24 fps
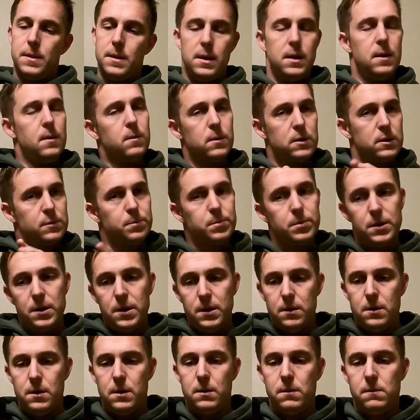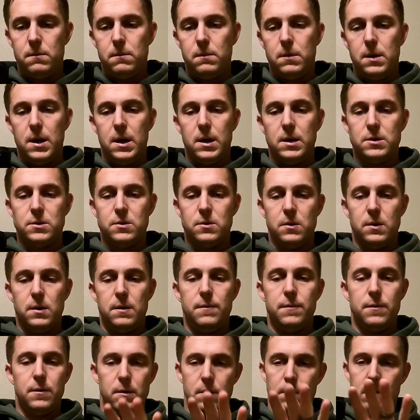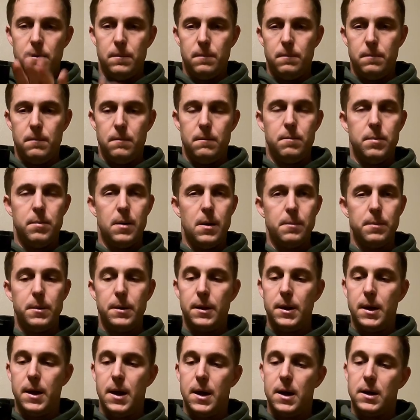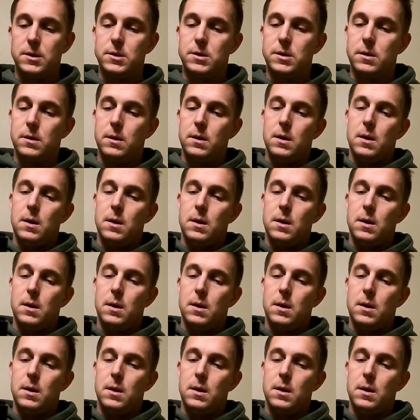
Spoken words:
It works pretty good, actually, for pumping the action.